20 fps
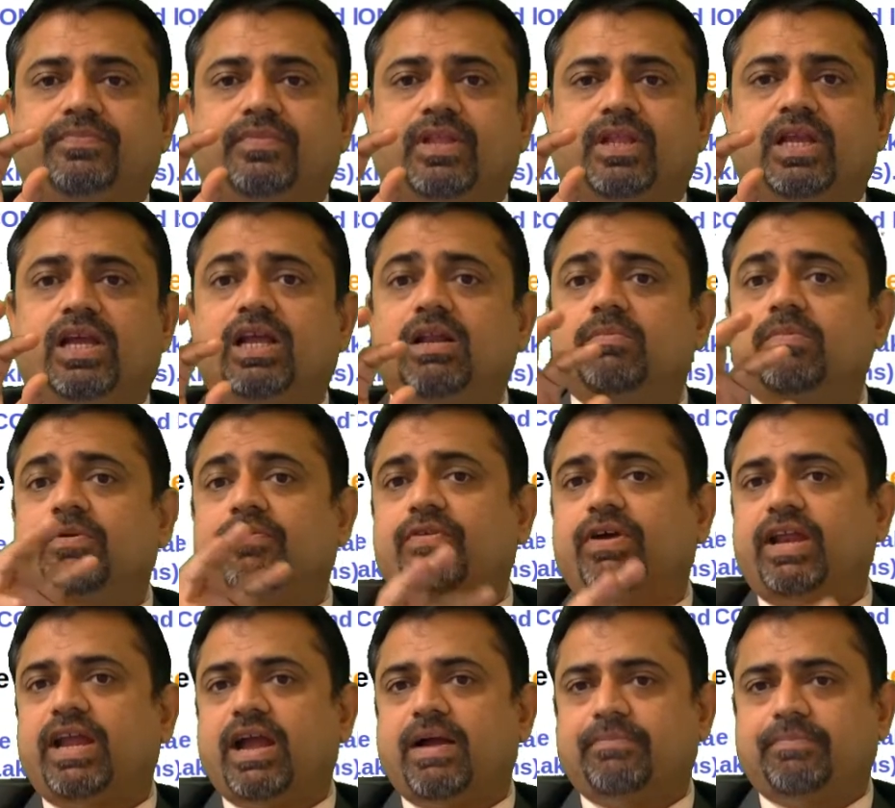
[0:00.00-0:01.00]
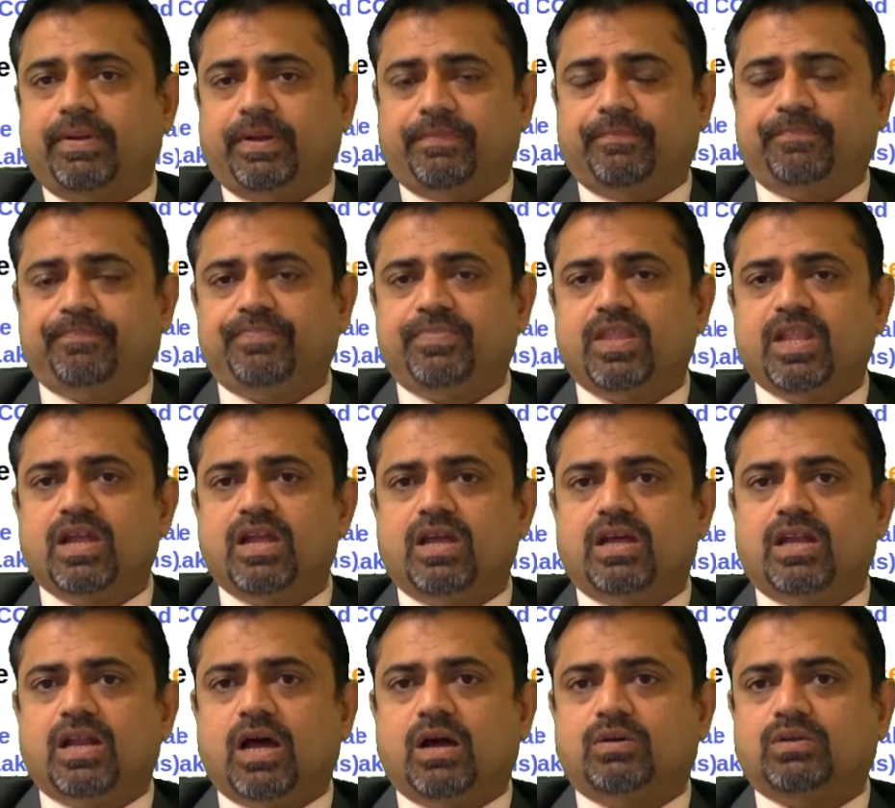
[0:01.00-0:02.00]
he'll be very happy.
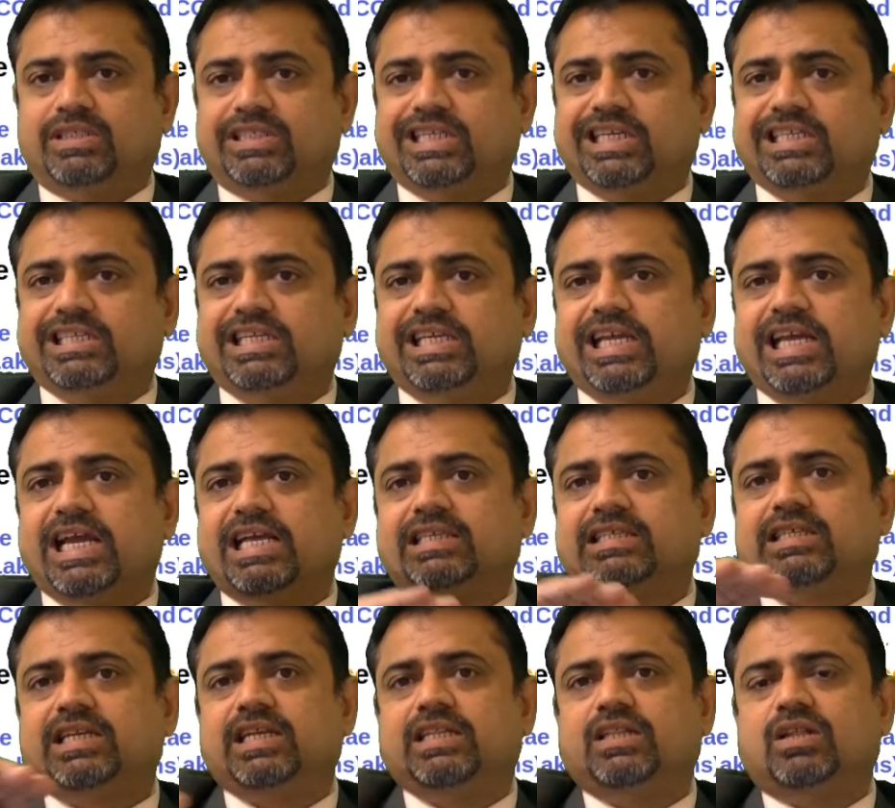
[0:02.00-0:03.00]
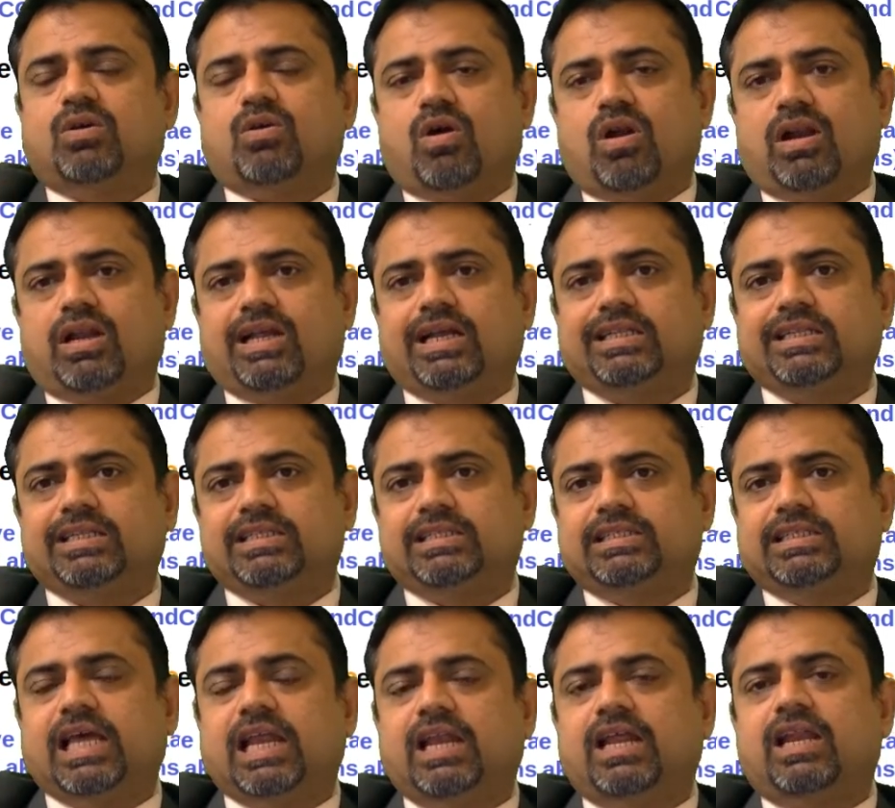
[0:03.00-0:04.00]
Now since he has done the contract, the
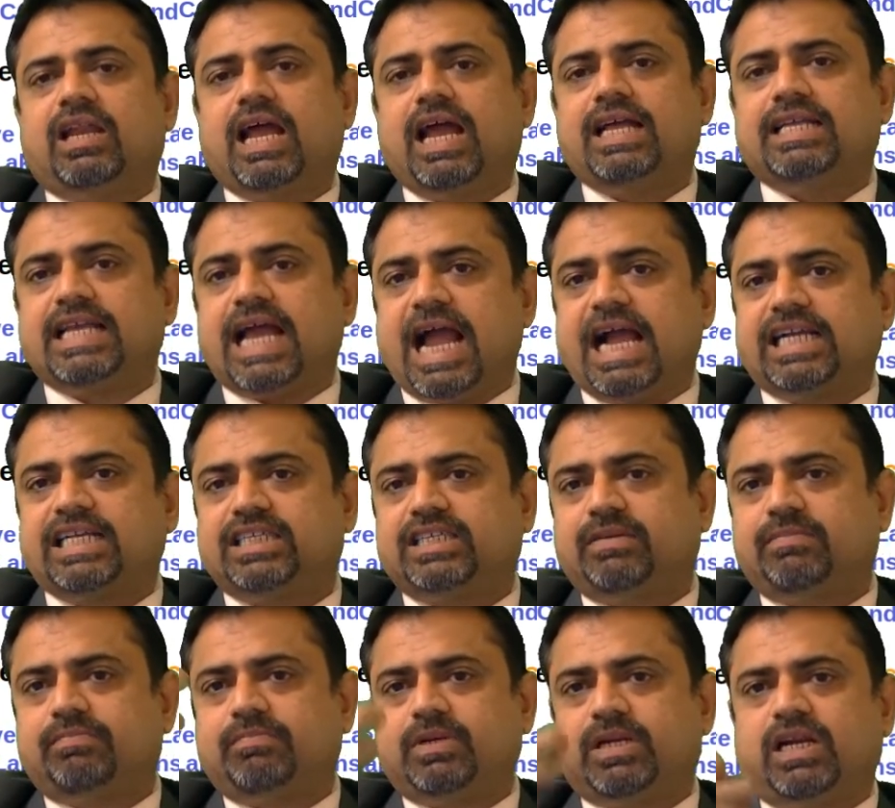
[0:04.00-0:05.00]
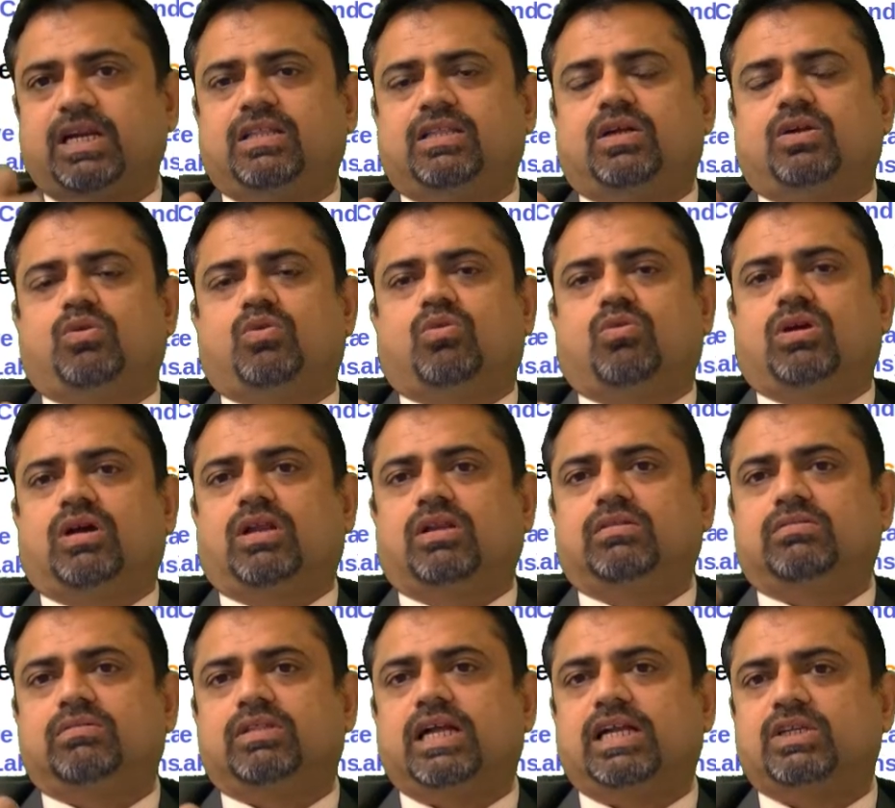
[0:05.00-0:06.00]
seller has accepted the token.
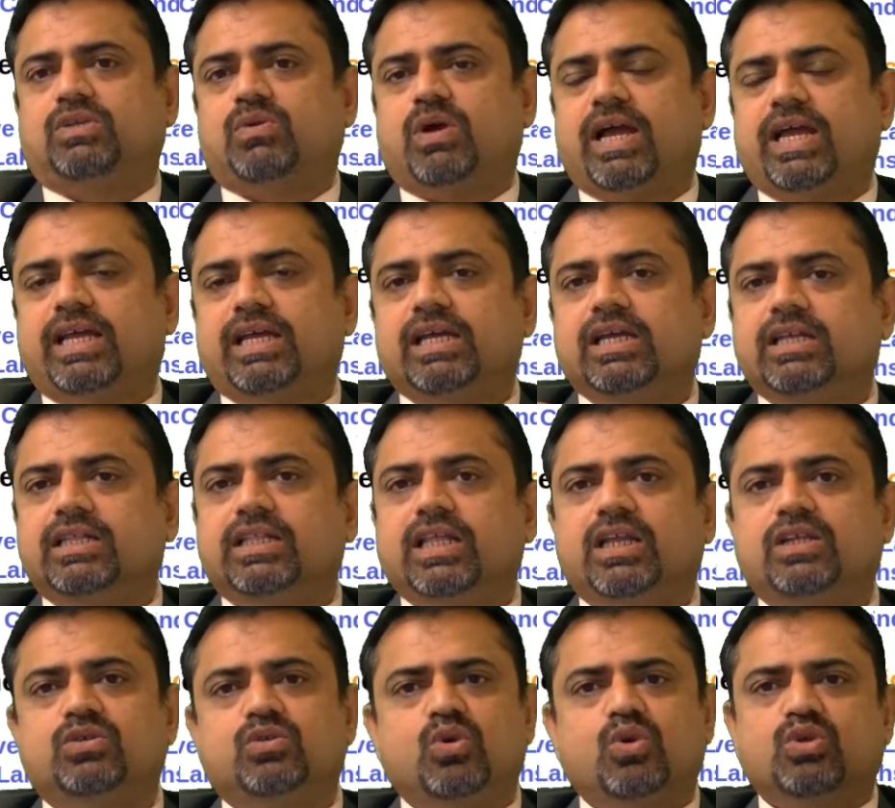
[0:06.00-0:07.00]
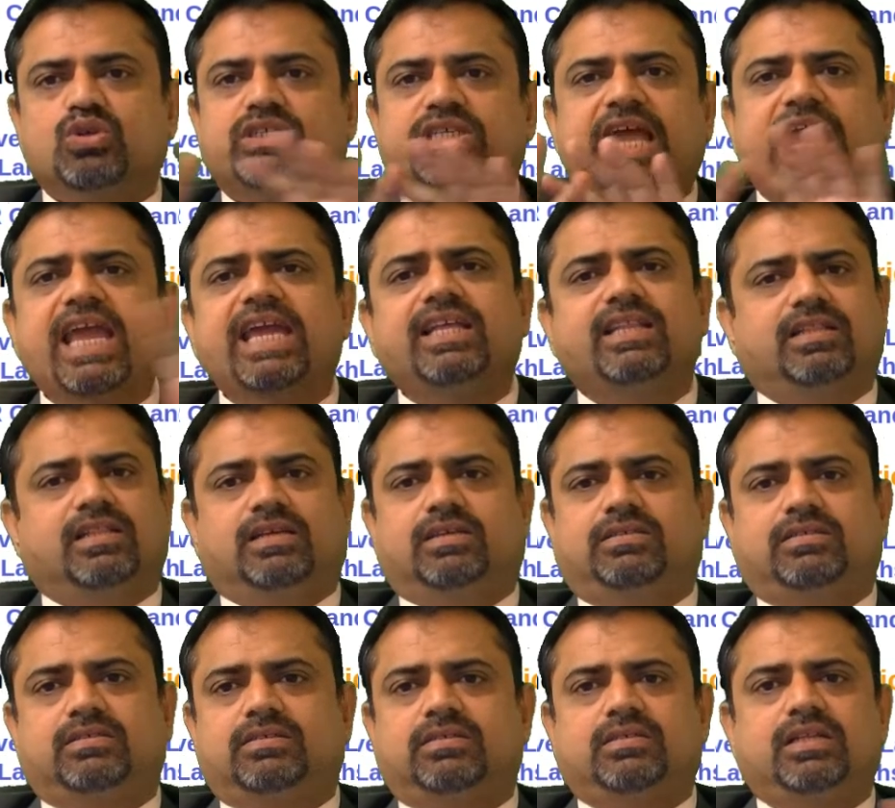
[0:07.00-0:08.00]
That's why there is no say in
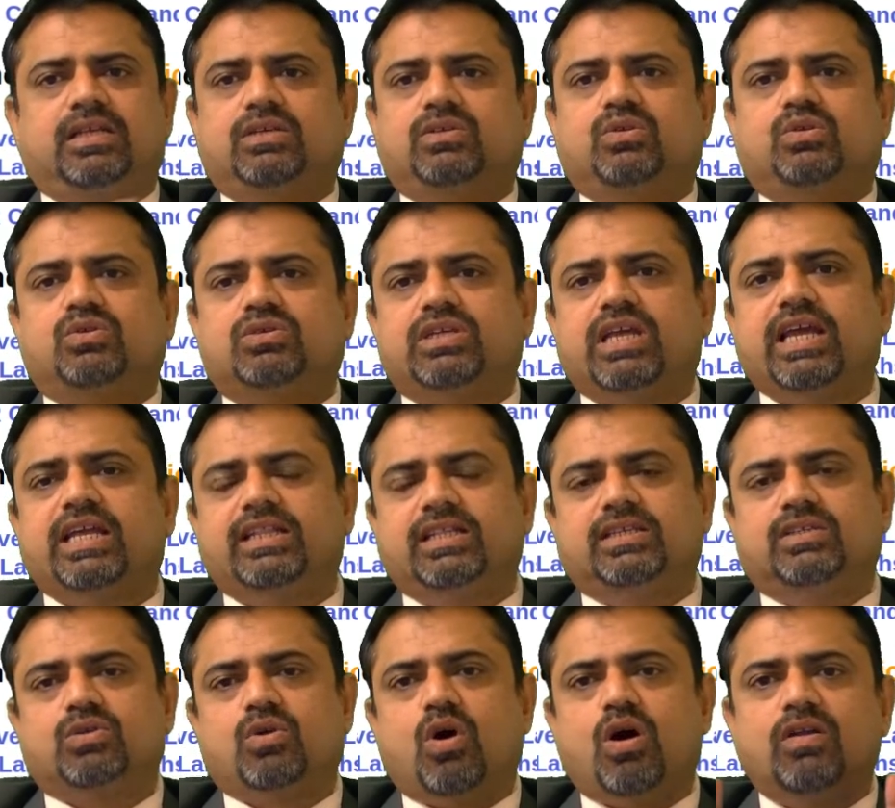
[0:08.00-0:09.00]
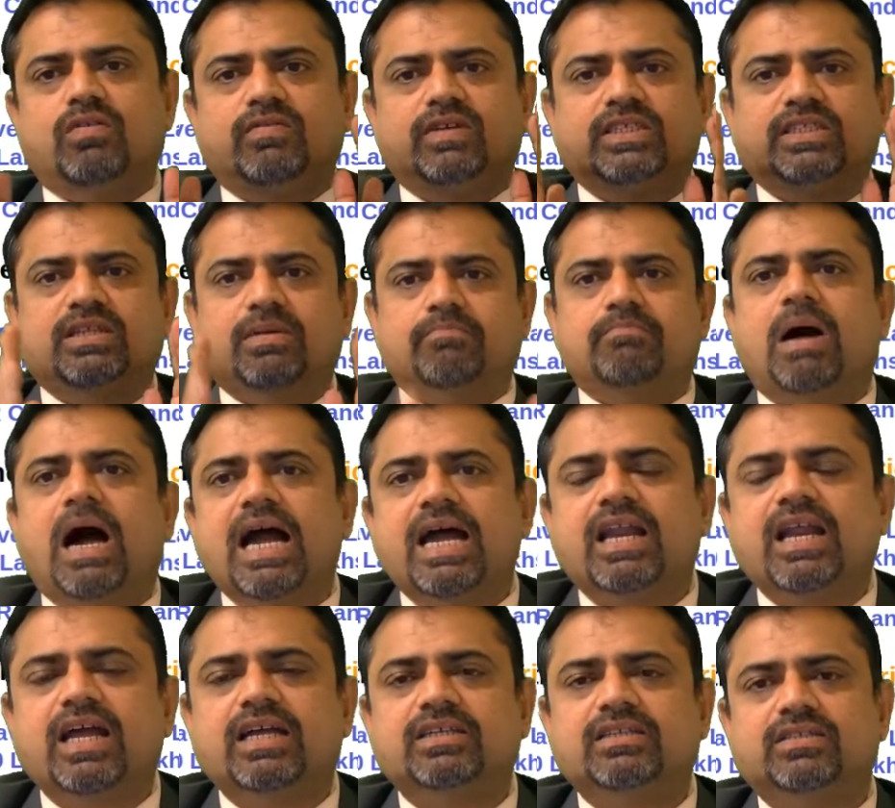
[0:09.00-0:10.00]
this. There is no say in this. Always the
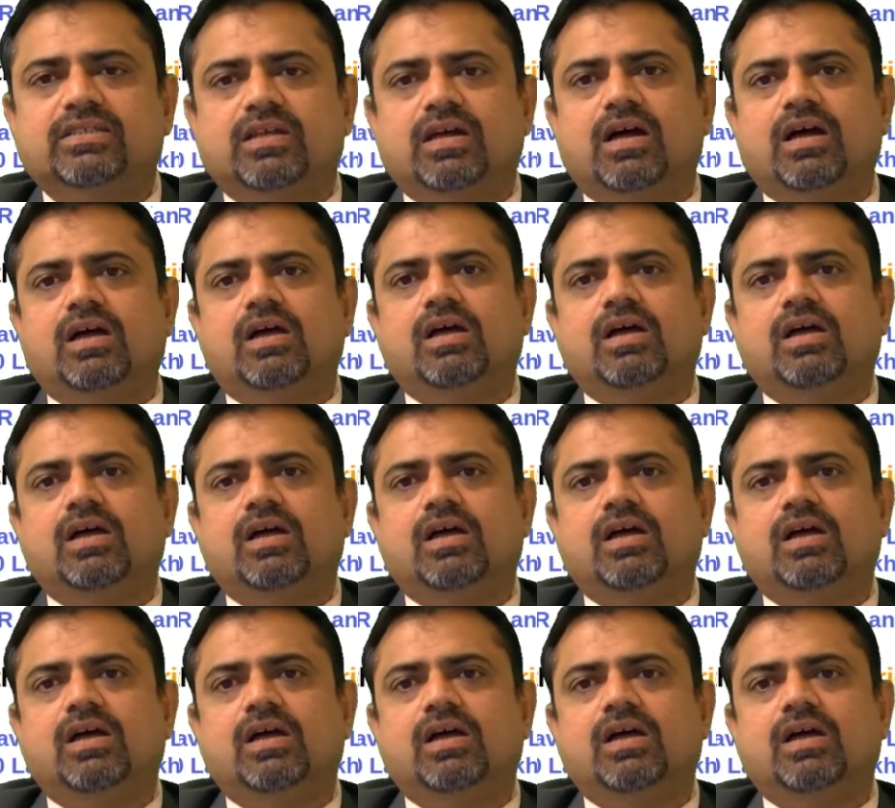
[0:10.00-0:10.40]
buyer has the